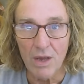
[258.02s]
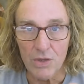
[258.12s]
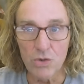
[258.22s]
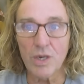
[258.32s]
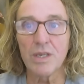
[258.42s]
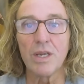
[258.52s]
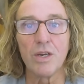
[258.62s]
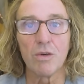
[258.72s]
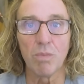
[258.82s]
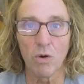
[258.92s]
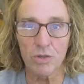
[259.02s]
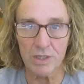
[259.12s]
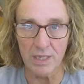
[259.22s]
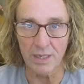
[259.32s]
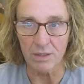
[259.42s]
you can hear both
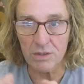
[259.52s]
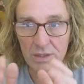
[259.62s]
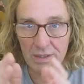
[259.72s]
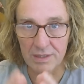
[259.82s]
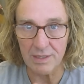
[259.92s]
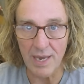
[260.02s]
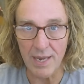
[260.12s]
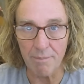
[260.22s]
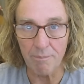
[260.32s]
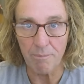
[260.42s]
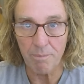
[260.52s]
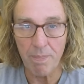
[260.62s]
things the same.